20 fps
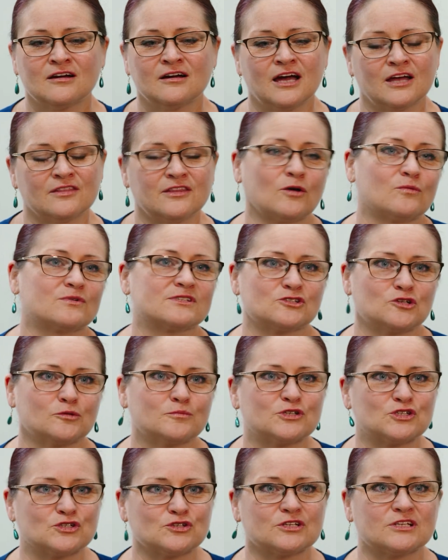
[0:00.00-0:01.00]
And that was an
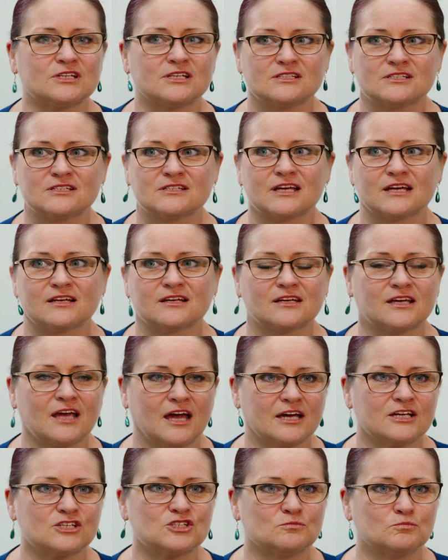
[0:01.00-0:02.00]
opportunity to then
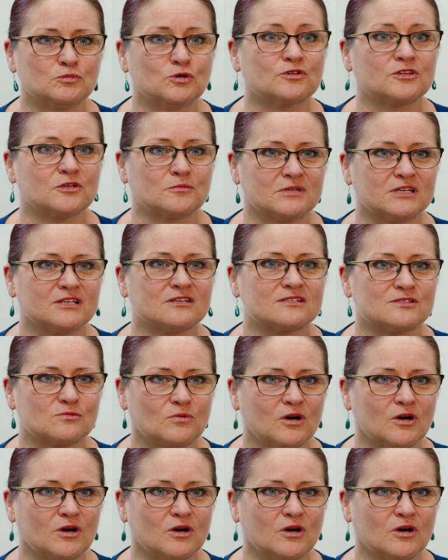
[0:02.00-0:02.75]
engage and book them in as